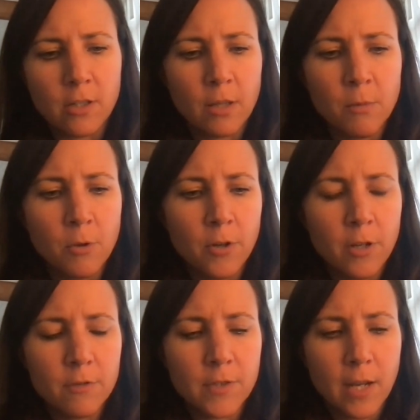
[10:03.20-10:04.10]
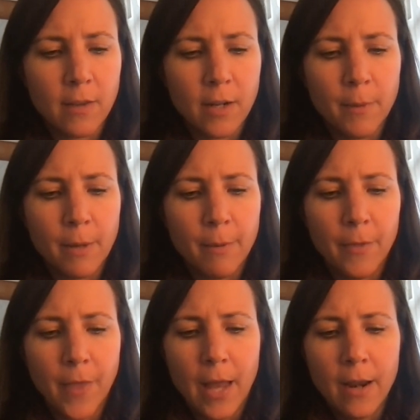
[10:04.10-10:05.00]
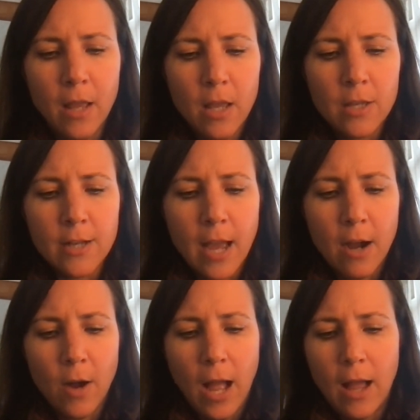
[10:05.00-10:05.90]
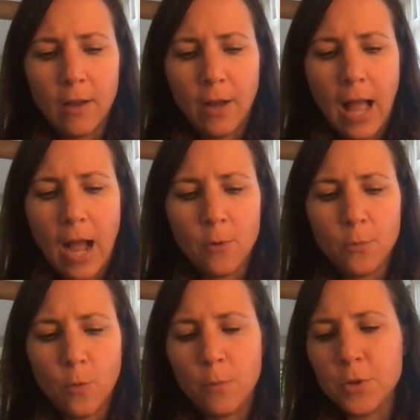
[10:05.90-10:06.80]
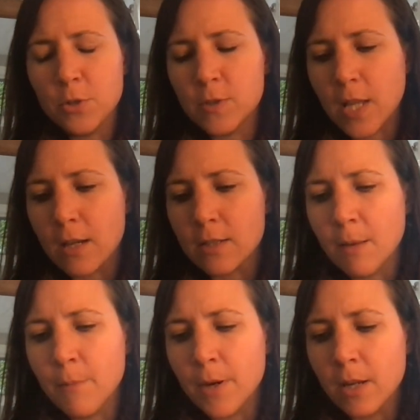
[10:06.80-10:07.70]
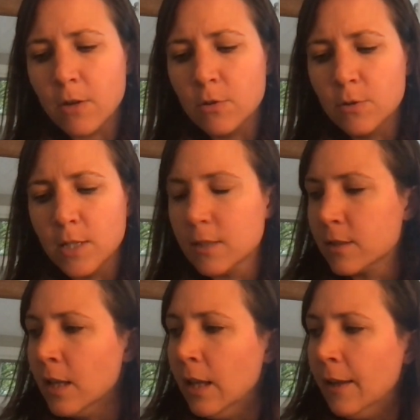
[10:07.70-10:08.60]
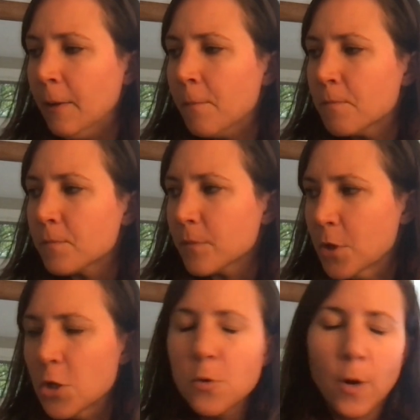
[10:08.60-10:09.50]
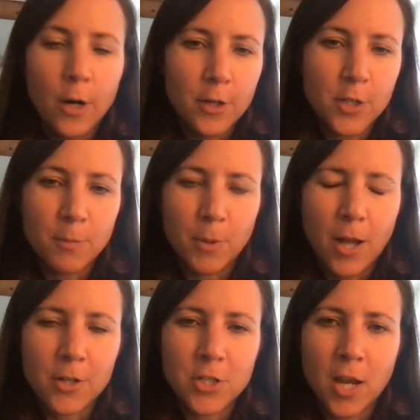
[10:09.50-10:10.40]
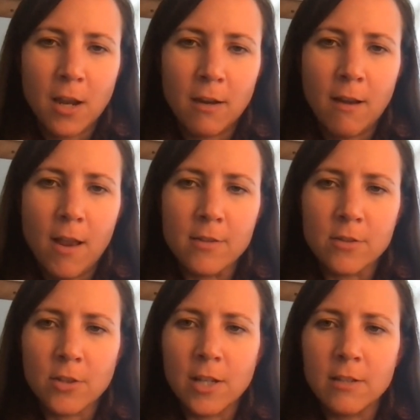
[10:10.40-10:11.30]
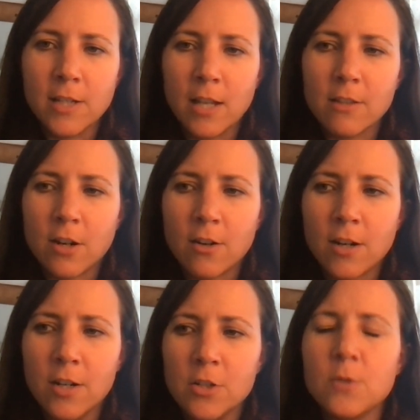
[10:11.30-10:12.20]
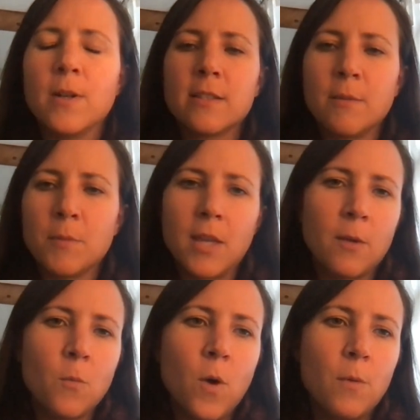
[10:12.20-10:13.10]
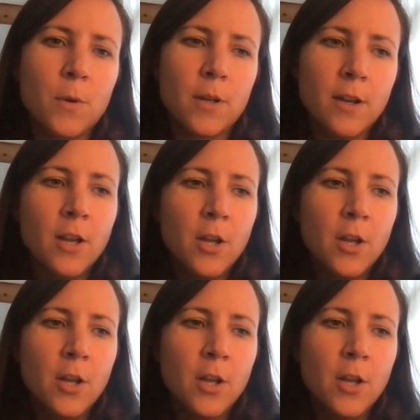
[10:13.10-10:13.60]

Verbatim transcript: the community. You've said a little bit about that. Now, uh, uh how what would you say to somebody who is newer to blockchain and is looking to get started and doing something? What would